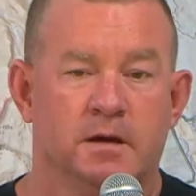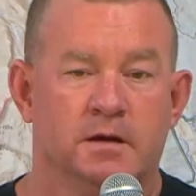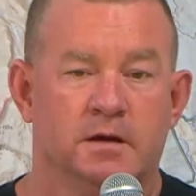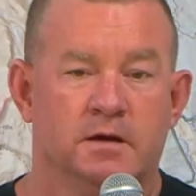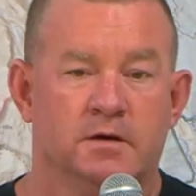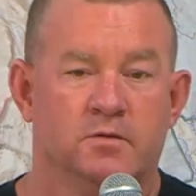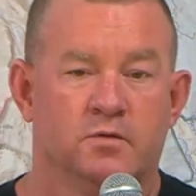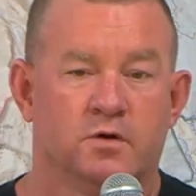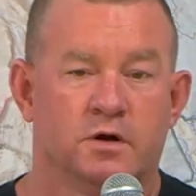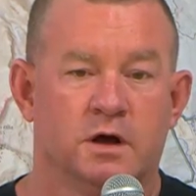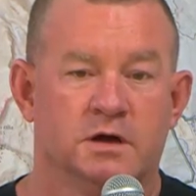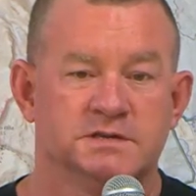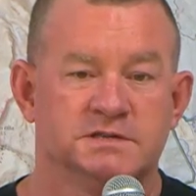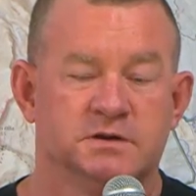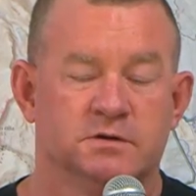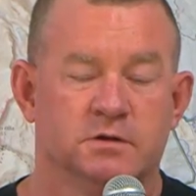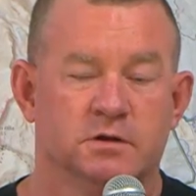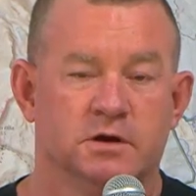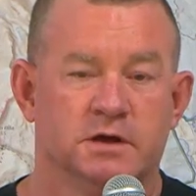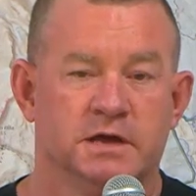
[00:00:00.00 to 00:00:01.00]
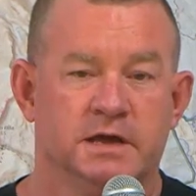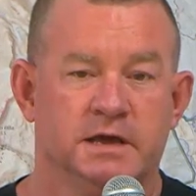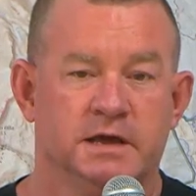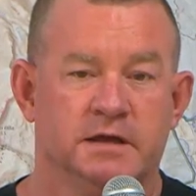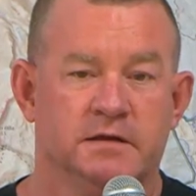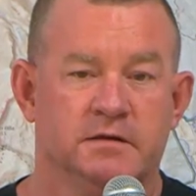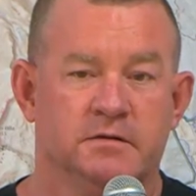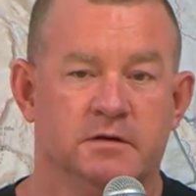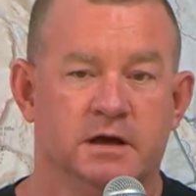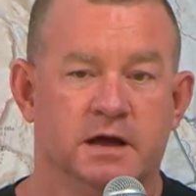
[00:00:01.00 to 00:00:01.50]
we're also looking
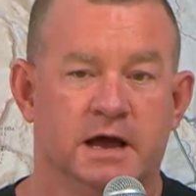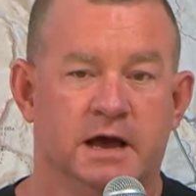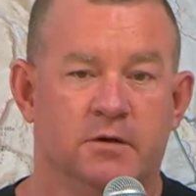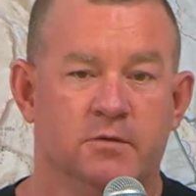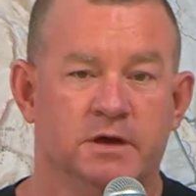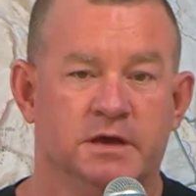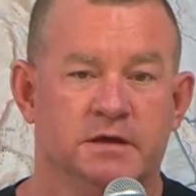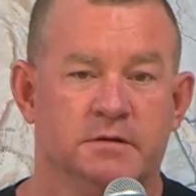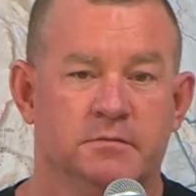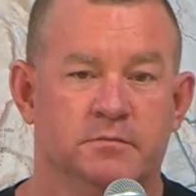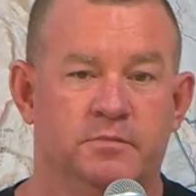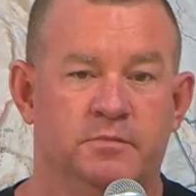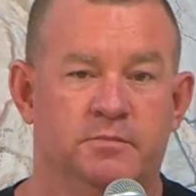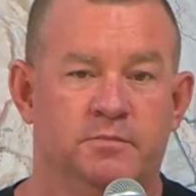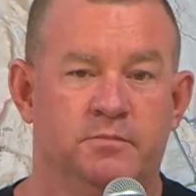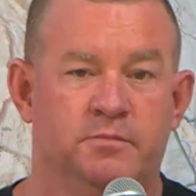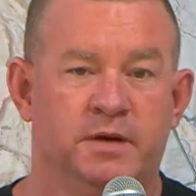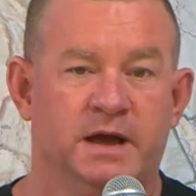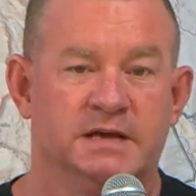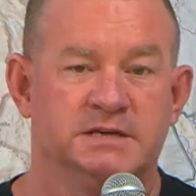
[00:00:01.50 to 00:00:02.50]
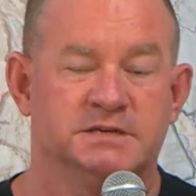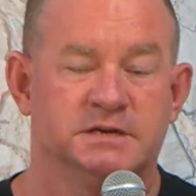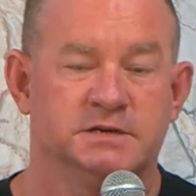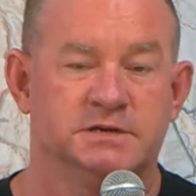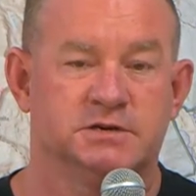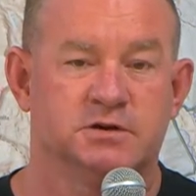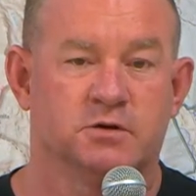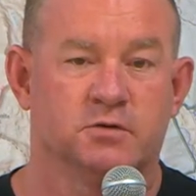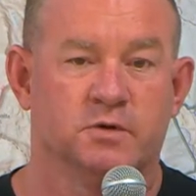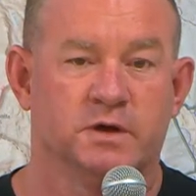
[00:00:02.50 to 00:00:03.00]
at how we can best
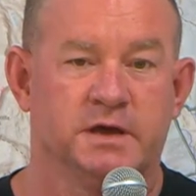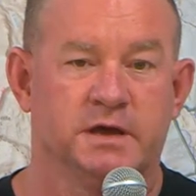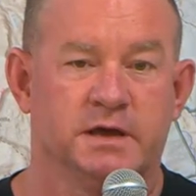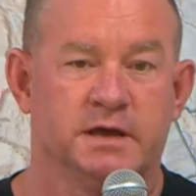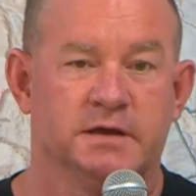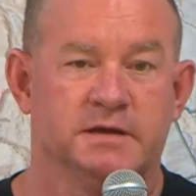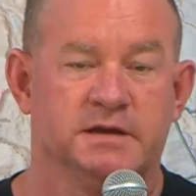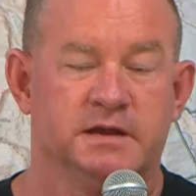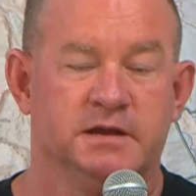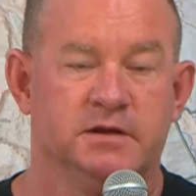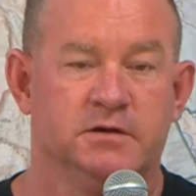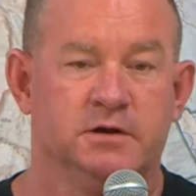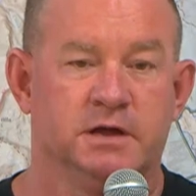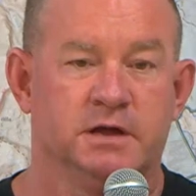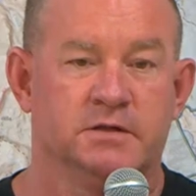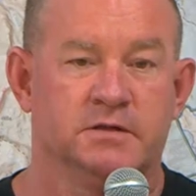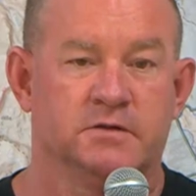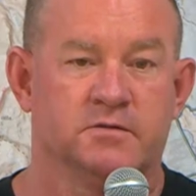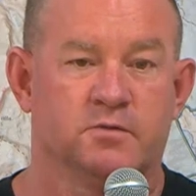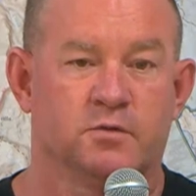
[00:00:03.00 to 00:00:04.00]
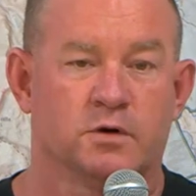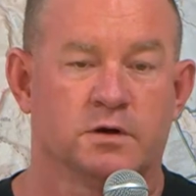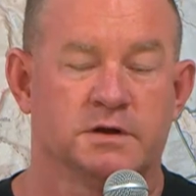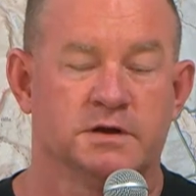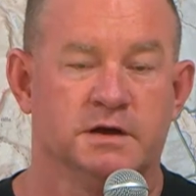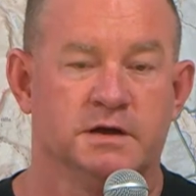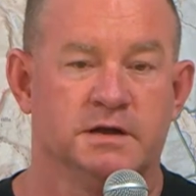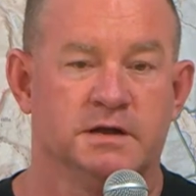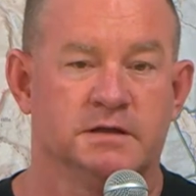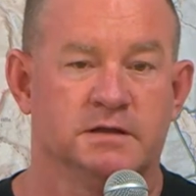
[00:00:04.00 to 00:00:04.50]
ensure we can continue to get this work
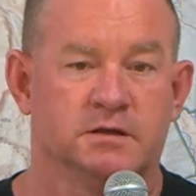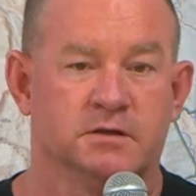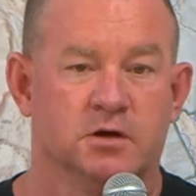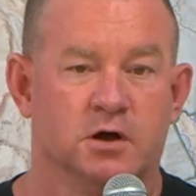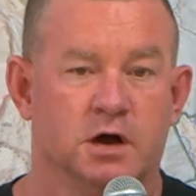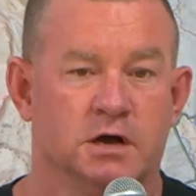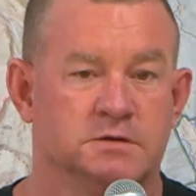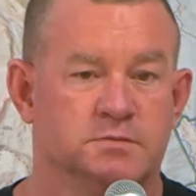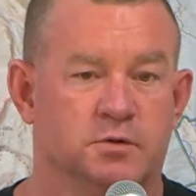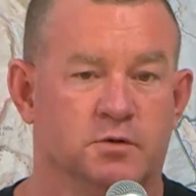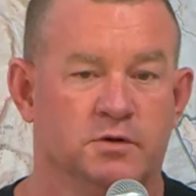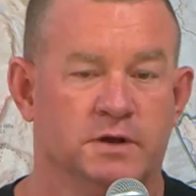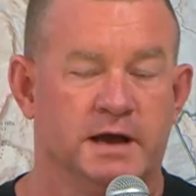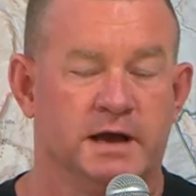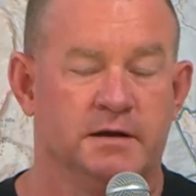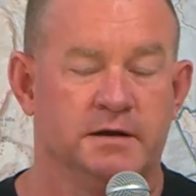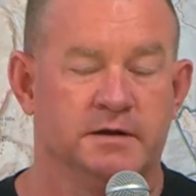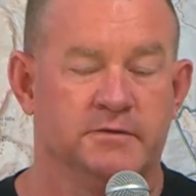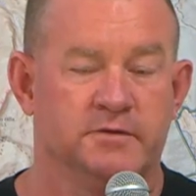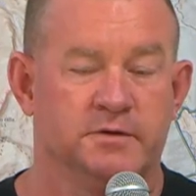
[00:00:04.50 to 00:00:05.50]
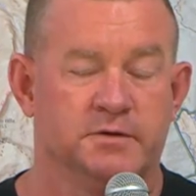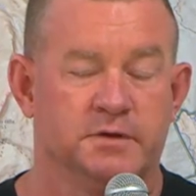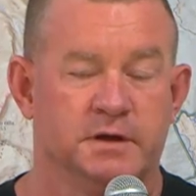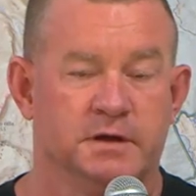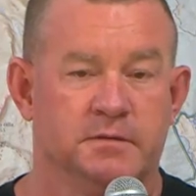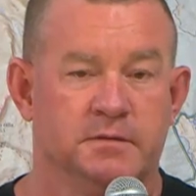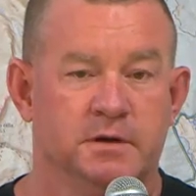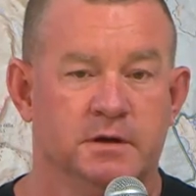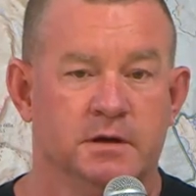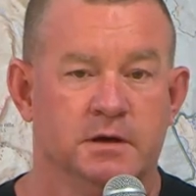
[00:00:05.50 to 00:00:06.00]
done, get the logs pulled out and
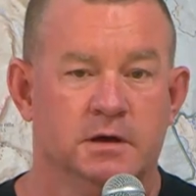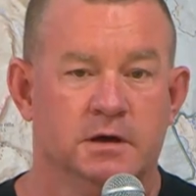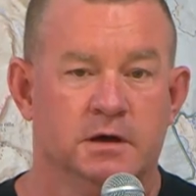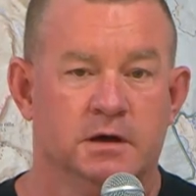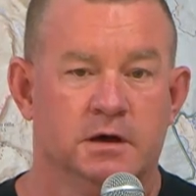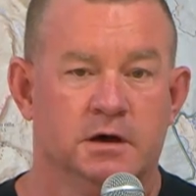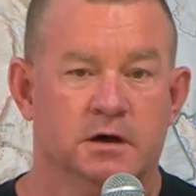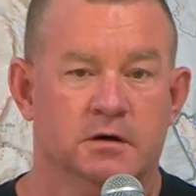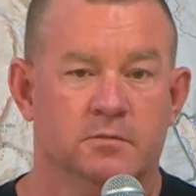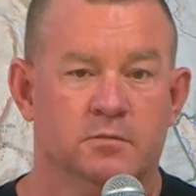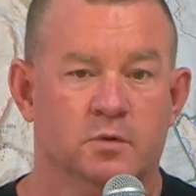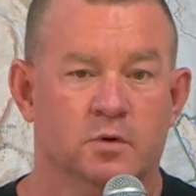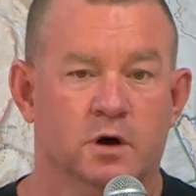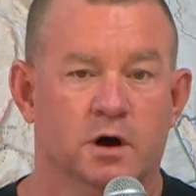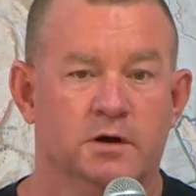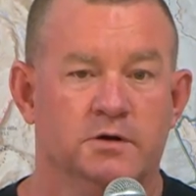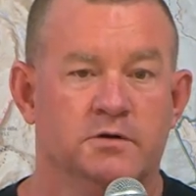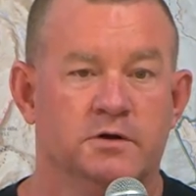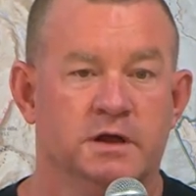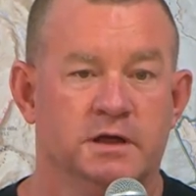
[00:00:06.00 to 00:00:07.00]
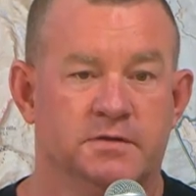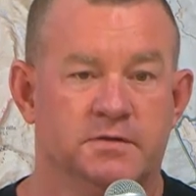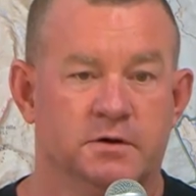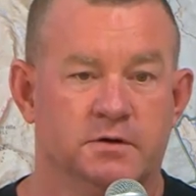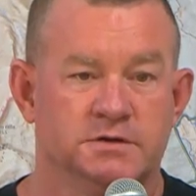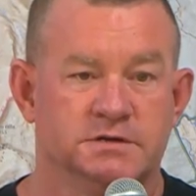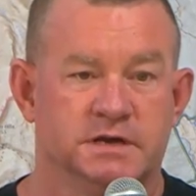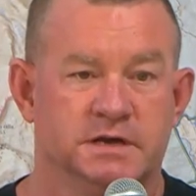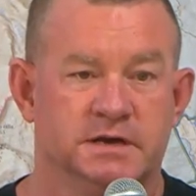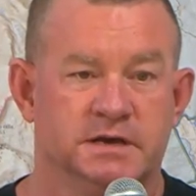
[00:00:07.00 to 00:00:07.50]
everything underneath
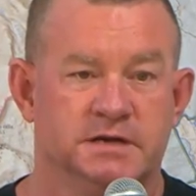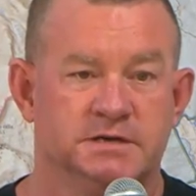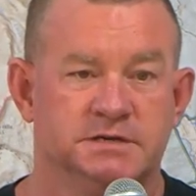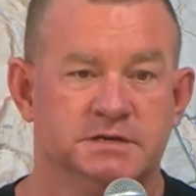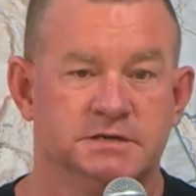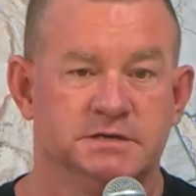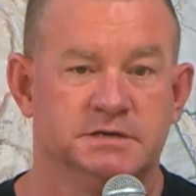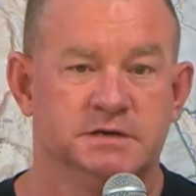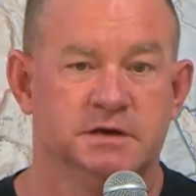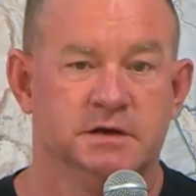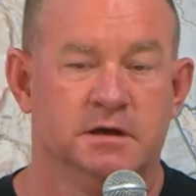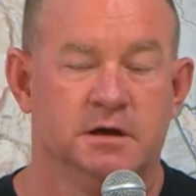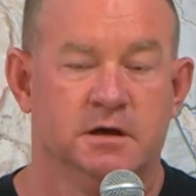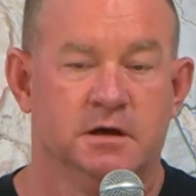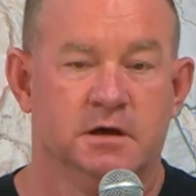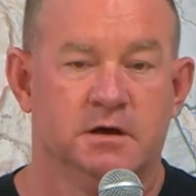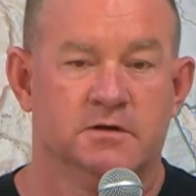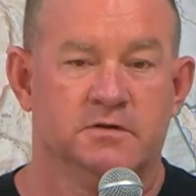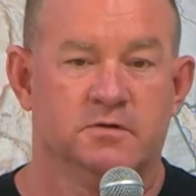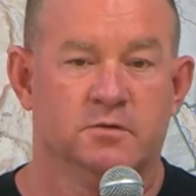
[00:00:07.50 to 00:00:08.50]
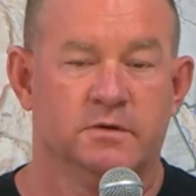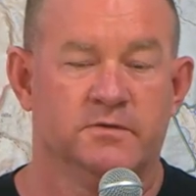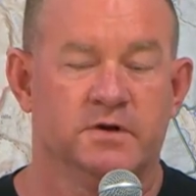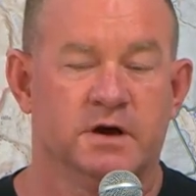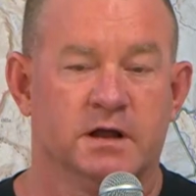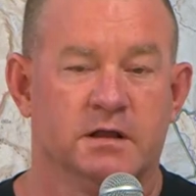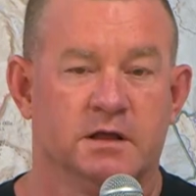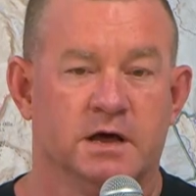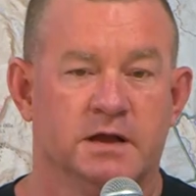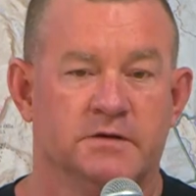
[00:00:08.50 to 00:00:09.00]
those conditions. So we've
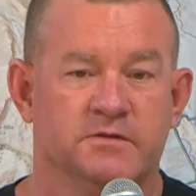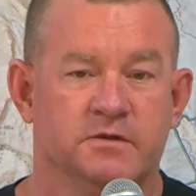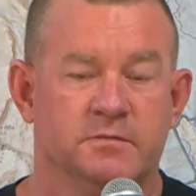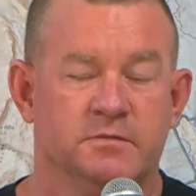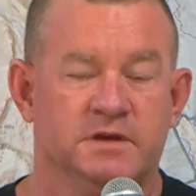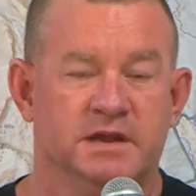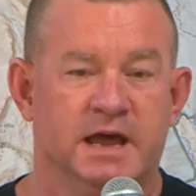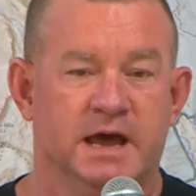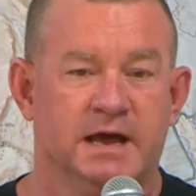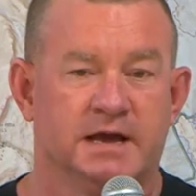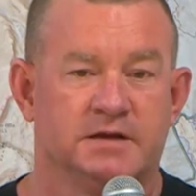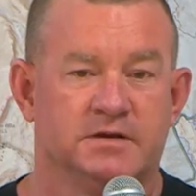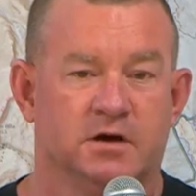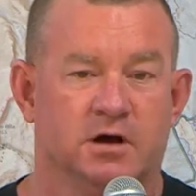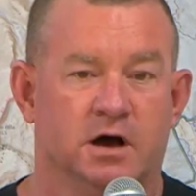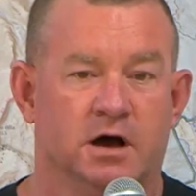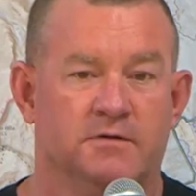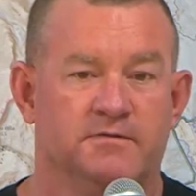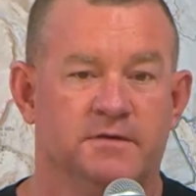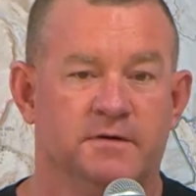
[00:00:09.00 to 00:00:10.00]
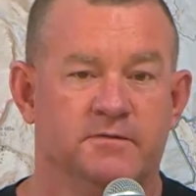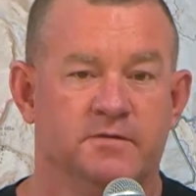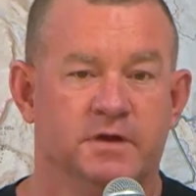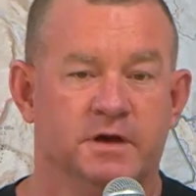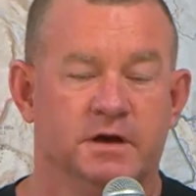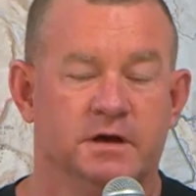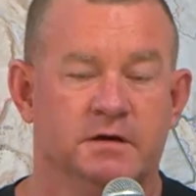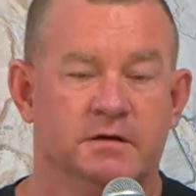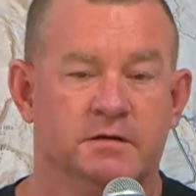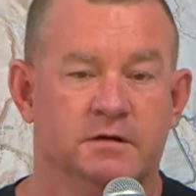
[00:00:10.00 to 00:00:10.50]
got a lot of them decked off of
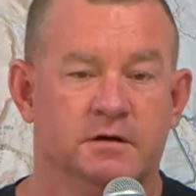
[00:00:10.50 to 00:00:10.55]
the